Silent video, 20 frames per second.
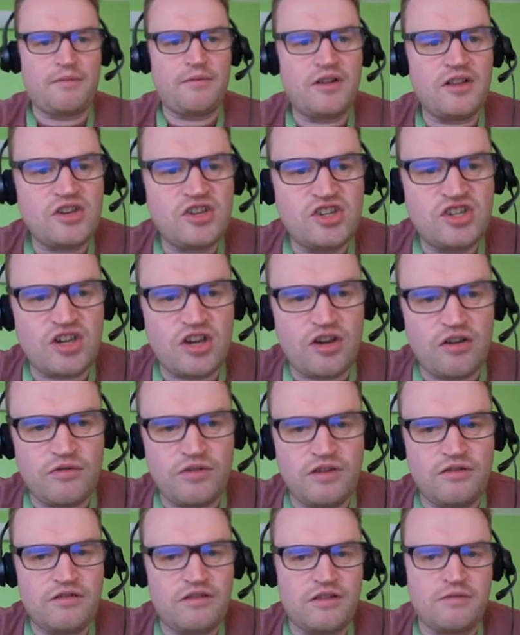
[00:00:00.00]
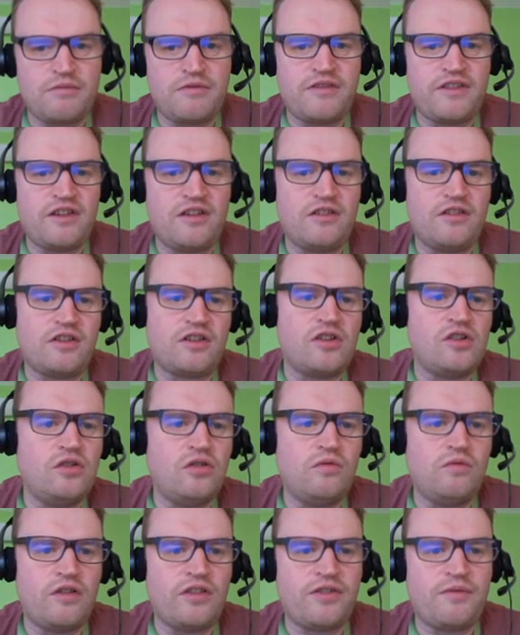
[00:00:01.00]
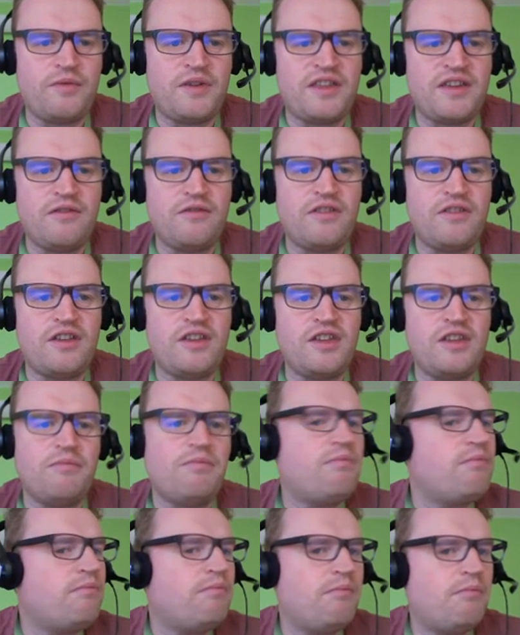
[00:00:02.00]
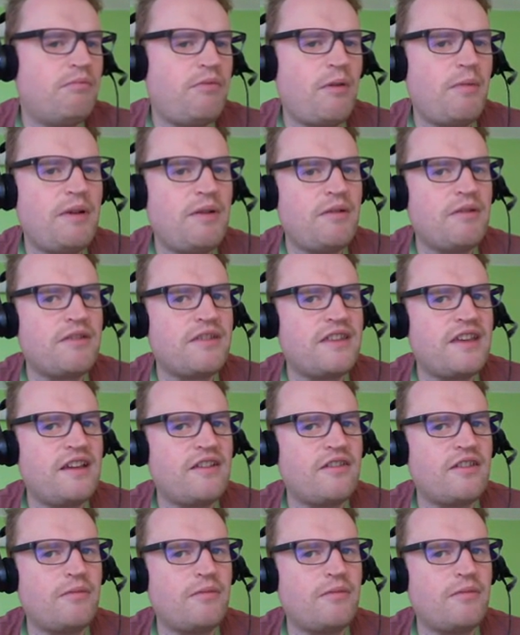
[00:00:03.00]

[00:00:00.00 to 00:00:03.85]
I'm going to show you some of the other cool ones we do that you probably won't see in